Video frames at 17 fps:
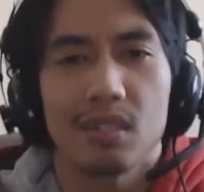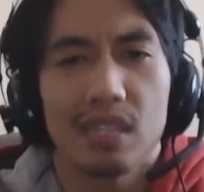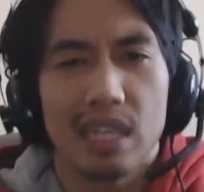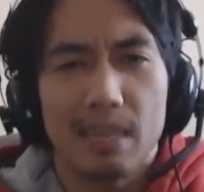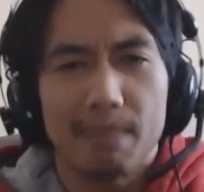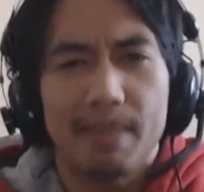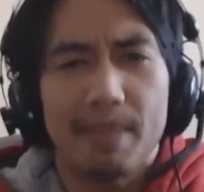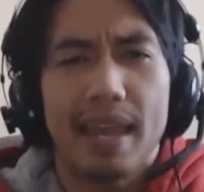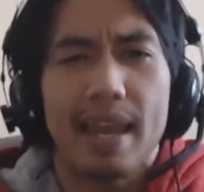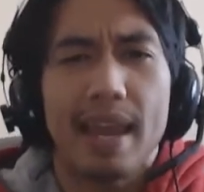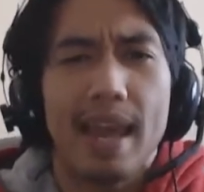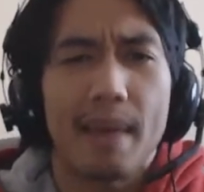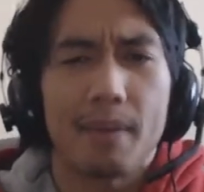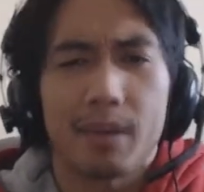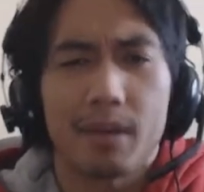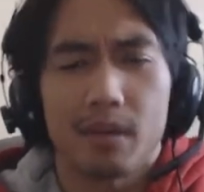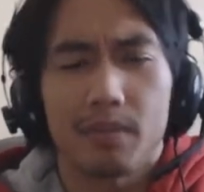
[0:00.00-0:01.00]
keep that
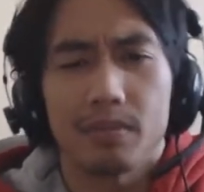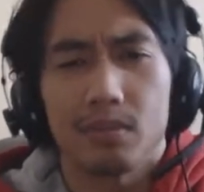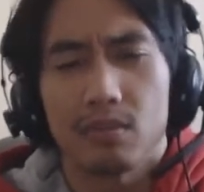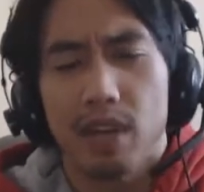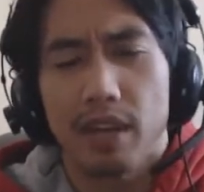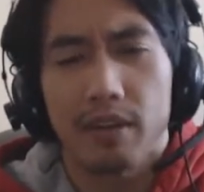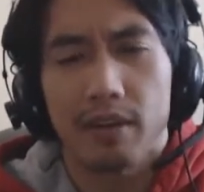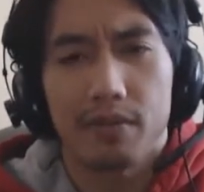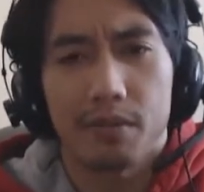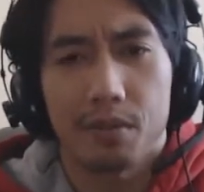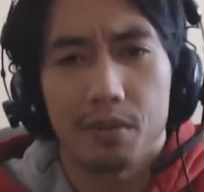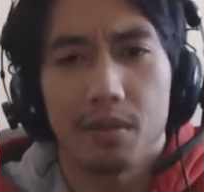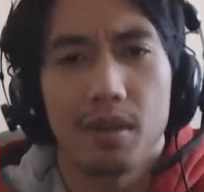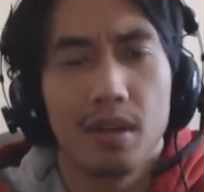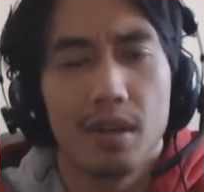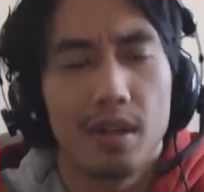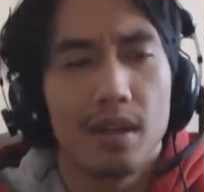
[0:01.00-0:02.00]
habit up. Track your food.